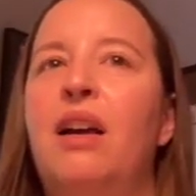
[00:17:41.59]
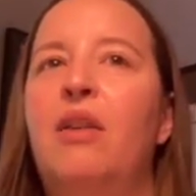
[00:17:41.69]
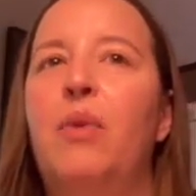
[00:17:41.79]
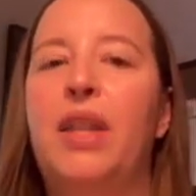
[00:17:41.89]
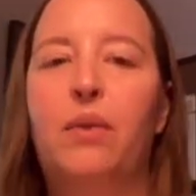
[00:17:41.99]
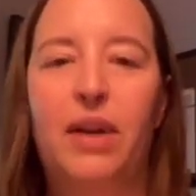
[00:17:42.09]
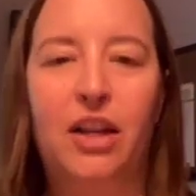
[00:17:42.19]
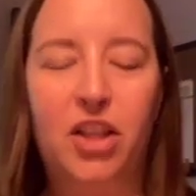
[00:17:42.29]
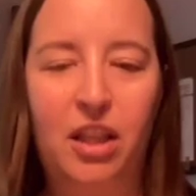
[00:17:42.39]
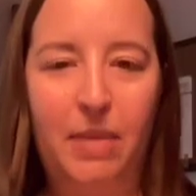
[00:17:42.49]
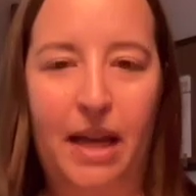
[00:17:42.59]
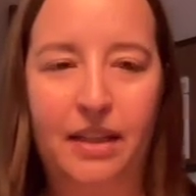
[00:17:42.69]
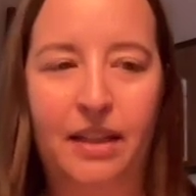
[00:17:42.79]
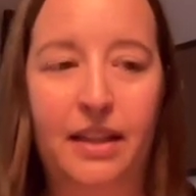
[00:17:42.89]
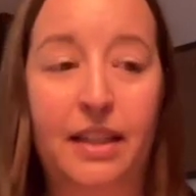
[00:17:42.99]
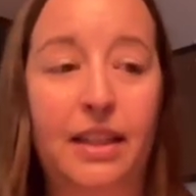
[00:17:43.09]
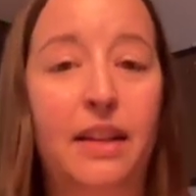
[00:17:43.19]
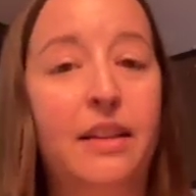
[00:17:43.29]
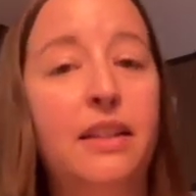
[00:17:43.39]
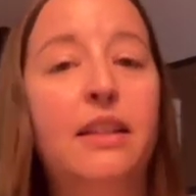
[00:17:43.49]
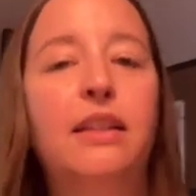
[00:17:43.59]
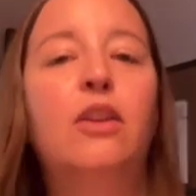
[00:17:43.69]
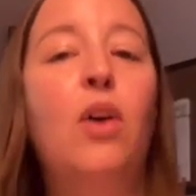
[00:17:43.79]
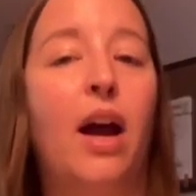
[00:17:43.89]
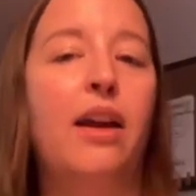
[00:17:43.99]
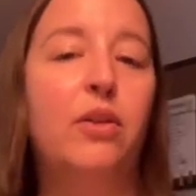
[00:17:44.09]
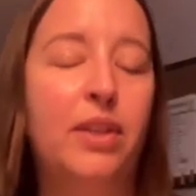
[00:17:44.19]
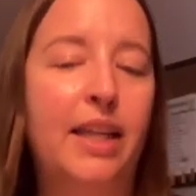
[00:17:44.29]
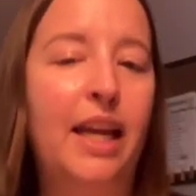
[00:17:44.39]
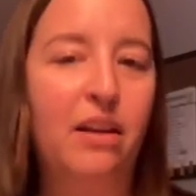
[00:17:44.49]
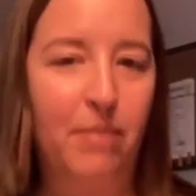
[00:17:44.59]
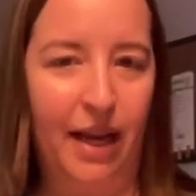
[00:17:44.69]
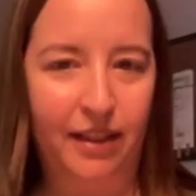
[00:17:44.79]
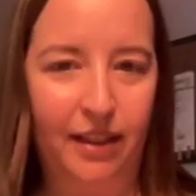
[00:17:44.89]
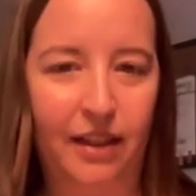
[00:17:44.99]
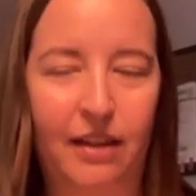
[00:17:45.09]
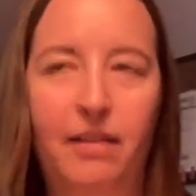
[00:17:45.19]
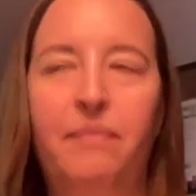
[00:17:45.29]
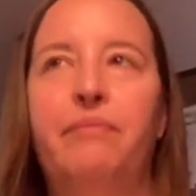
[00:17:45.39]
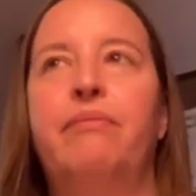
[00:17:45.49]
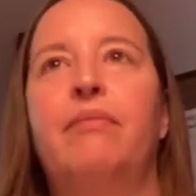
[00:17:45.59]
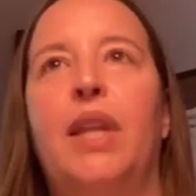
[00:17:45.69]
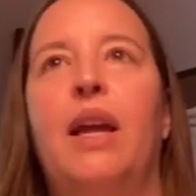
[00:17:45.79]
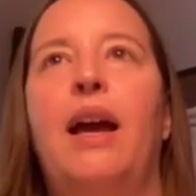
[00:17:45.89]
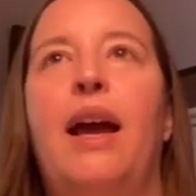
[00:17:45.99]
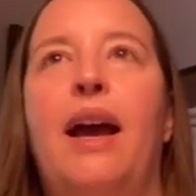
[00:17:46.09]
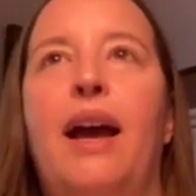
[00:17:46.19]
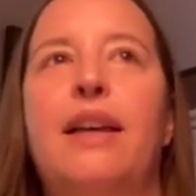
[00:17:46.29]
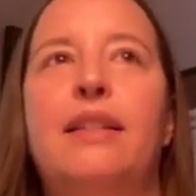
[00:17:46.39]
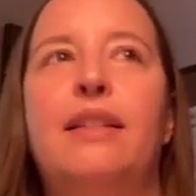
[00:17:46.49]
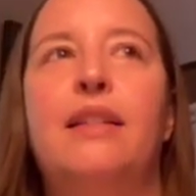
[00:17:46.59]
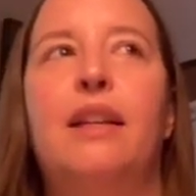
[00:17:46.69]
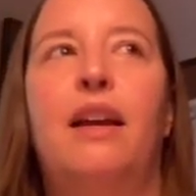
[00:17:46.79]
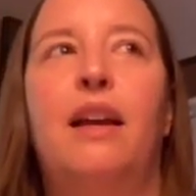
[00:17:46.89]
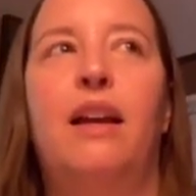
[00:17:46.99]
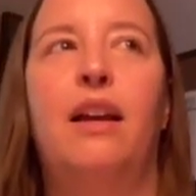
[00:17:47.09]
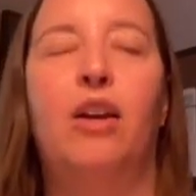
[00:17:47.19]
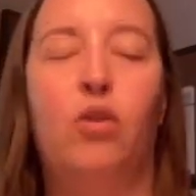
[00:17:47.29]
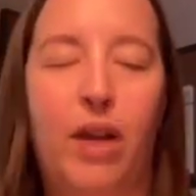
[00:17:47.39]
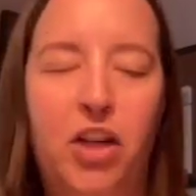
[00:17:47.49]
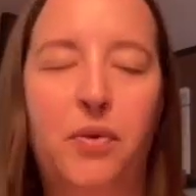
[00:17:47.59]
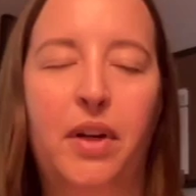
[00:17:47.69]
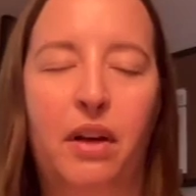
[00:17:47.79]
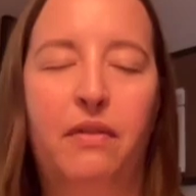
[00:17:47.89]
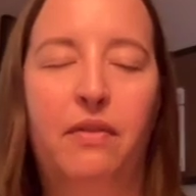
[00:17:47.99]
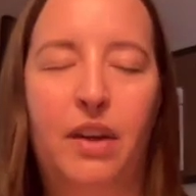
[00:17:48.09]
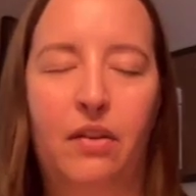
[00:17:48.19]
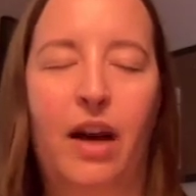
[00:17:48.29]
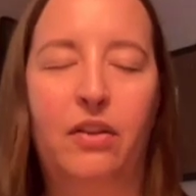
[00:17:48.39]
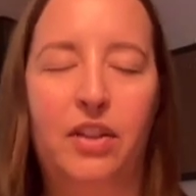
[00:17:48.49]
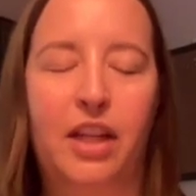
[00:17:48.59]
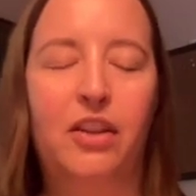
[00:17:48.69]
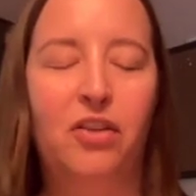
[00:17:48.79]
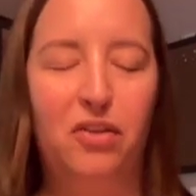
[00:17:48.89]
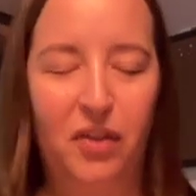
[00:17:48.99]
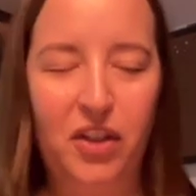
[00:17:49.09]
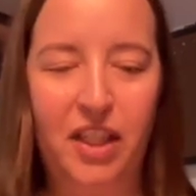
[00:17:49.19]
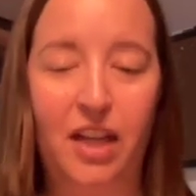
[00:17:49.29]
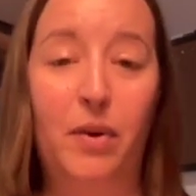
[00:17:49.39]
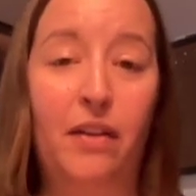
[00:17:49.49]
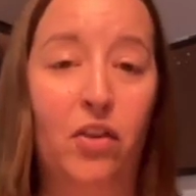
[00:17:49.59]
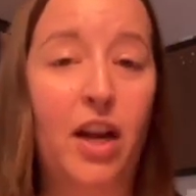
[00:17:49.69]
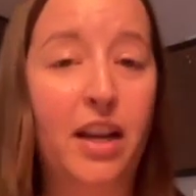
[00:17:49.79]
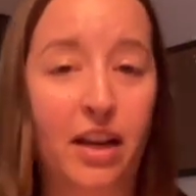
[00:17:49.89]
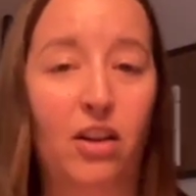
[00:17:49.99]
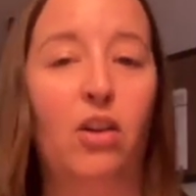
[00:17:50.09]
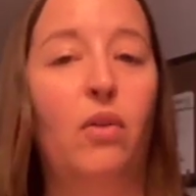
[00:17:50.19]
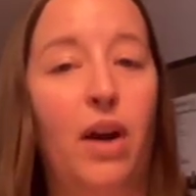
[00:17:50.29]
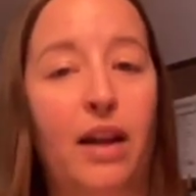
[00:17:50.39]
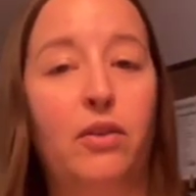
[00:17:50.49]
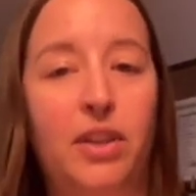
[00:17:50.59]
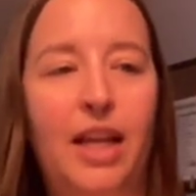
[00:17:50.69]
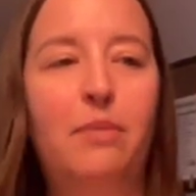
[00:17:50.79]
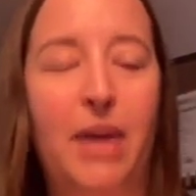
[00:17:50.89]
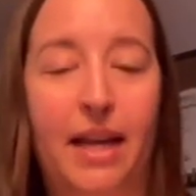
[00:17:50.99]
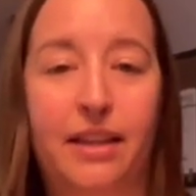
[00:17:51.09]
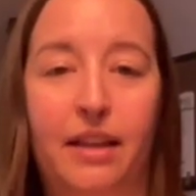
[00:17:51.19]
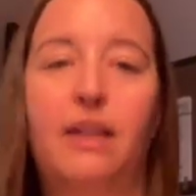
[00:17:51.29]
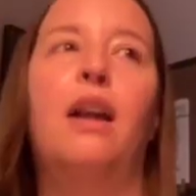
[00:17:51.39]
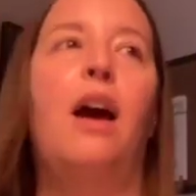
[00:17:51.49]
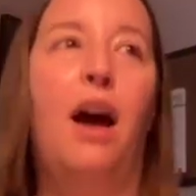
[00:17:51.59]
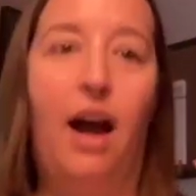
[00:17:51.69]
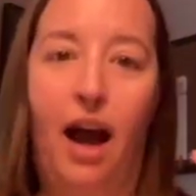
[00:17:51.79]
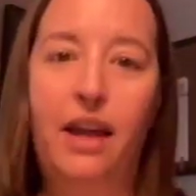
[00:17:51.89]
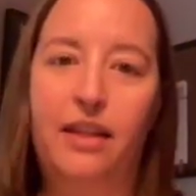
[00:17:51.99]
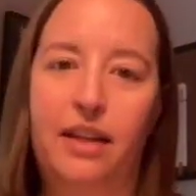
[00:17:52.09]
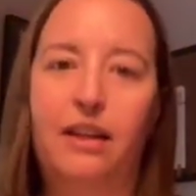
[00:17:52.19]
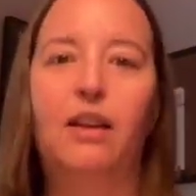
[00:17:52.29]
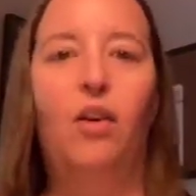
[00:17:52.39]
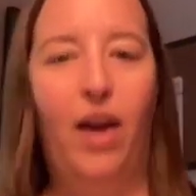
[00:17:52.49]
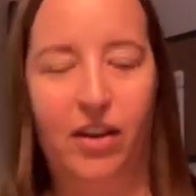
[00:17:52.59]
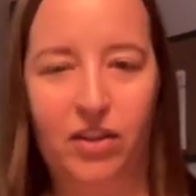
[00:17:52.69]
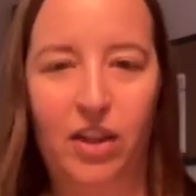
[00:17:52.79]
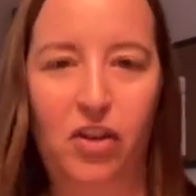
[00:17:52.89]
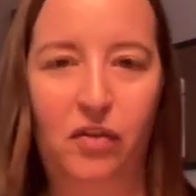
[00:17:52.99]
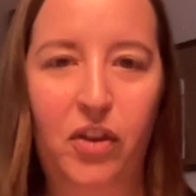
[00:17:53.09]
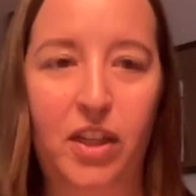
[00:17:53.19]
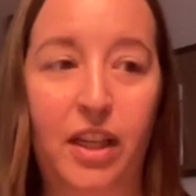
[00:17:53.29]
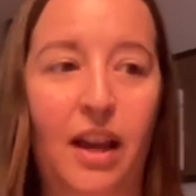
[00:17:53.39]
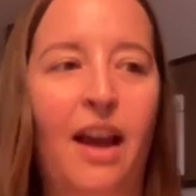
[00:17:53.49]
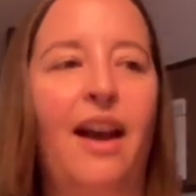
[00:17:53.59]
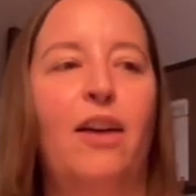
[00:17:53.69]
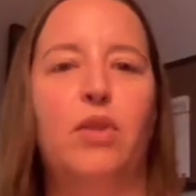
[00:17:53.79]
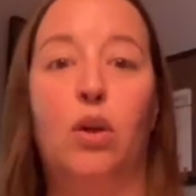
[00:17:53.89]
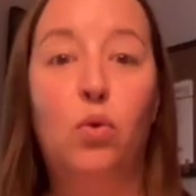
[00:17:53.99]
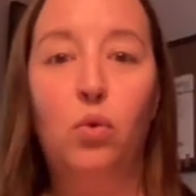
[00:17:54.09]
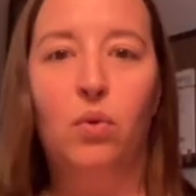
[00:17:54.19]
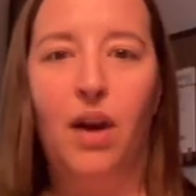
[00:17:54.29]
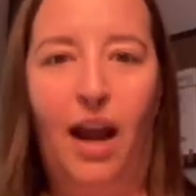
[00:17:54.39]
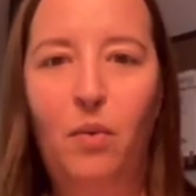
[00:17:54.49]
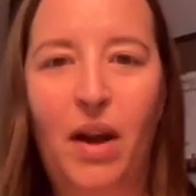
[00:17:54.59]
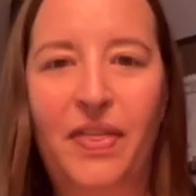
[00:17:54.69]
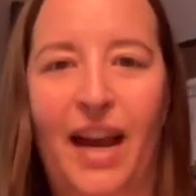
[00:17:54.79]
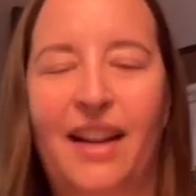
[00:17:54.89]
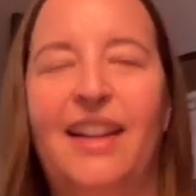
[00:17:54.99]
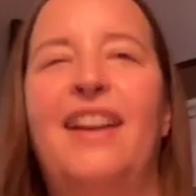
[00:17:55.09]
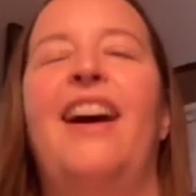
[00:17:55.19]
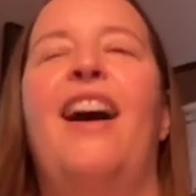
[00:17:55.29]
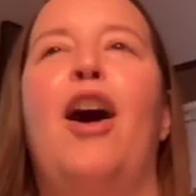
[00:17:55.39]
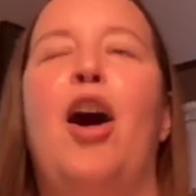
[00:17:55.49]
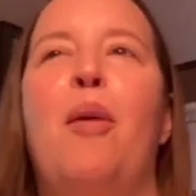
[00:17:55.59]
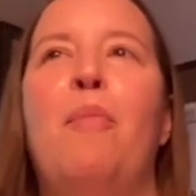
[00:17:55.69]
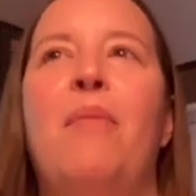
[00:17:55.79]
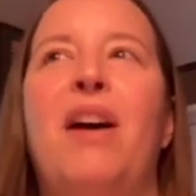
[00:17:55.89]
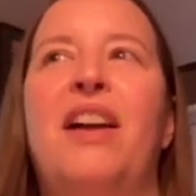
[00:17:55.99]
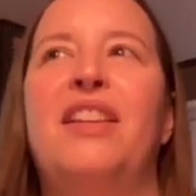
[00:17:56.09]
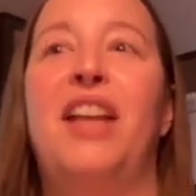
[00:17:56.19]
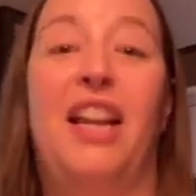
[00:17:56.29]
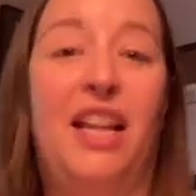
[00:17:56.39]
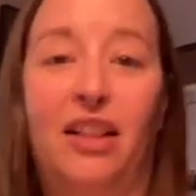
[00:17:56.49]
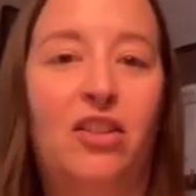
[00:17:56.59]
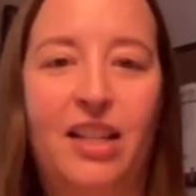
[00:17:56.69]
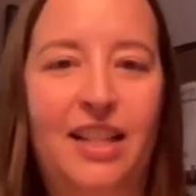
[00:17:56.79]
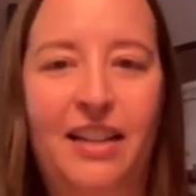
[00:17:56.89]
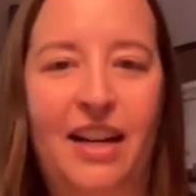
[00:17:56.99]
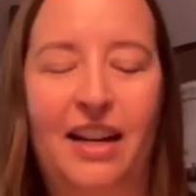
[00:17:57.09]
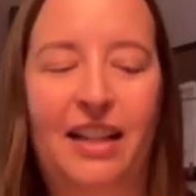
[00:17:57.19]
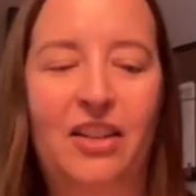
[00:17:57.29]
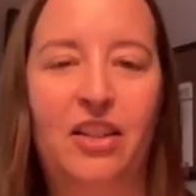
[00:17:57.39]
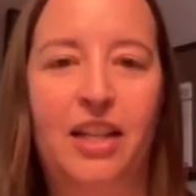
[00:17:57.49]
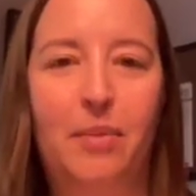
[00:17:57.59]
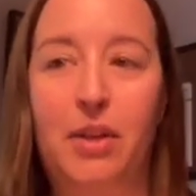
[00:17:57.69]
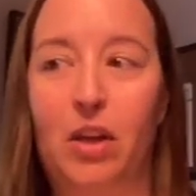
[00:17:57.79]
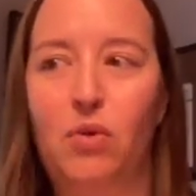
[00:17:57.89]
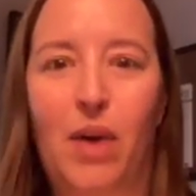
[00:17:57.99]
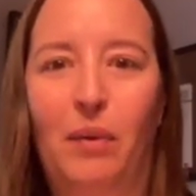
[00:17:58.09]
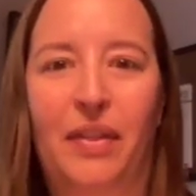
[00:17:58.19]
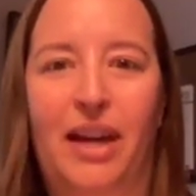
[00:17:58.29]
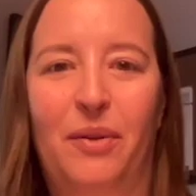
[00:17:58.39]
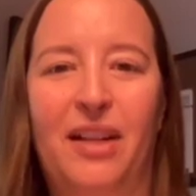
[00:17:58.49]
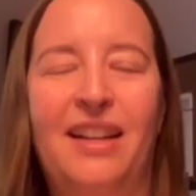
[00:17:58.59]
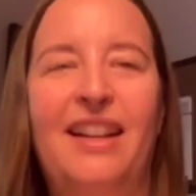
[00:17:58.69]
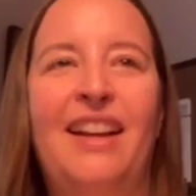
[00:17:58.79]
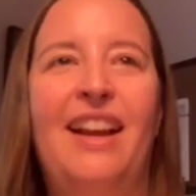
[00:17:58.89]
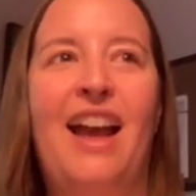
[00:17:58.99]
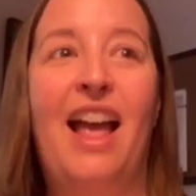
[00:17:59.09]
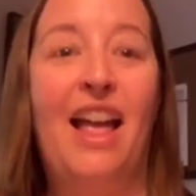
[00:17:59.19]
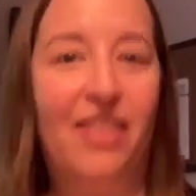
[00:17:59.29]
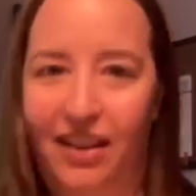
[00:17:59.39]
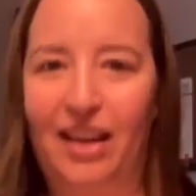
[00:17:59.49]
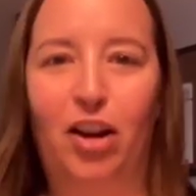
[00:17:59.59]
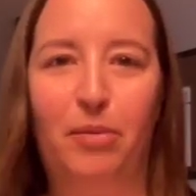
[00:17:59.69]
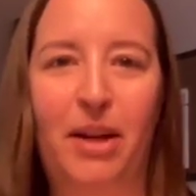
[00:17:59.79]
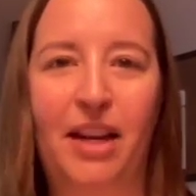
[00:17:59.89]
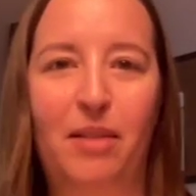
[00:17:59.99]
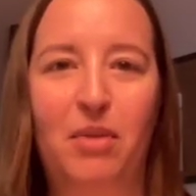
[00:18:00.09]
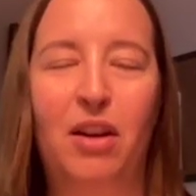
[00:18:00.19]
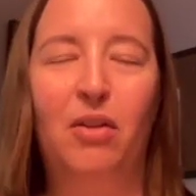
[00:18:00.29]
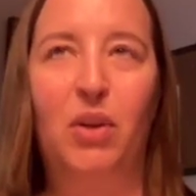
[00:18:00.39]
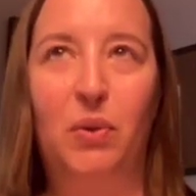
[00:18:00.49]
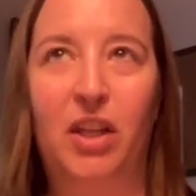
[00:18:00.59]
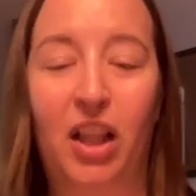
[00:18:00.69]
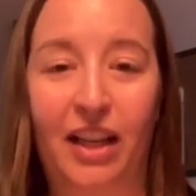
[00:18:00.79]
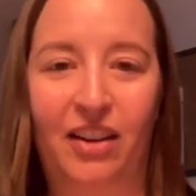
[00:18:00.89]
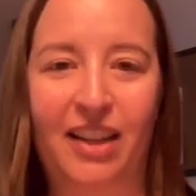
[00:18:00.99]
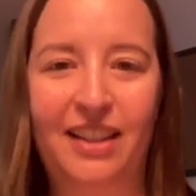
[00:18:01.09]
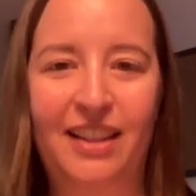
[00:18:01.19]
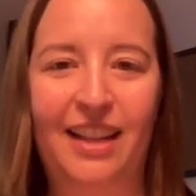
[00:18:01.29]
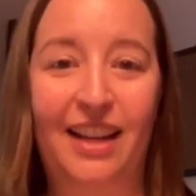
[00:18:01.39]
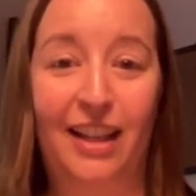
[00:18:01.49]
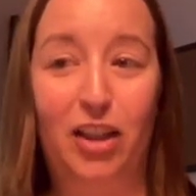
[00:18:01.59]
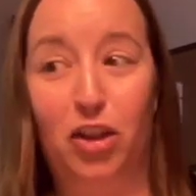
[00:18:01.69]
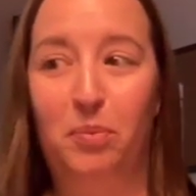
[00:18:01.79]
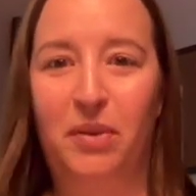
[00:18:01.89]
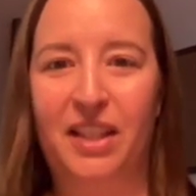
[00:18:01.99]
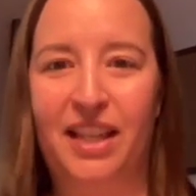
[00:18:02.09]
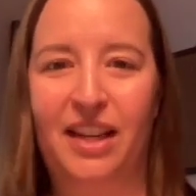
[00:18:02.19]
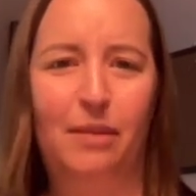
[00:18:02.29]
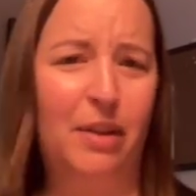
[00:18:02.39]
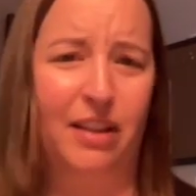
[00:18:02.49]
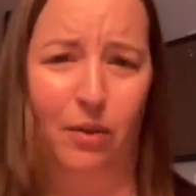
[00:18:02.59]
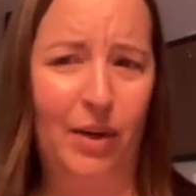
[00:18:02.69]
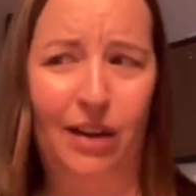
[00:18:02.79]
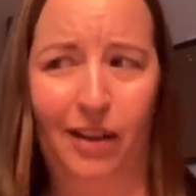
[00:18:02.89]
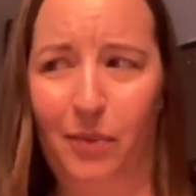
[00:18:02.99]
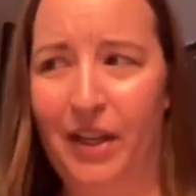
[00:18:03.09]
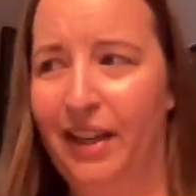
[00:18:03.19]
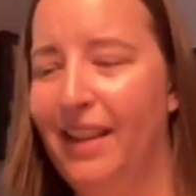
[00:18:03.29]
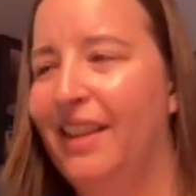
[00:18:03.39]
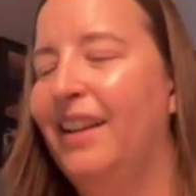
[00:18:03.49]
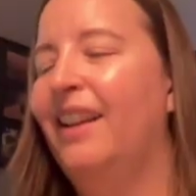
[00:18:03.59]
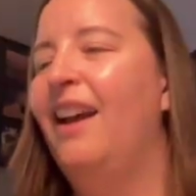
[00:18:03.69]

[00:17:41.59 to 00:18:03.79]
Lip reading: When they were announcing the basket, they said, this is an Ohio State basket. As a graduate of the Ohio State University, whenever I hear Ohio State basket, I think Ohio State University. I was like, ooh, I want that. And I literally said that out loud to the table. I was like, ooh, I want that one. And then they called my name, which was hilarious and like super exciting because I rarely win anything.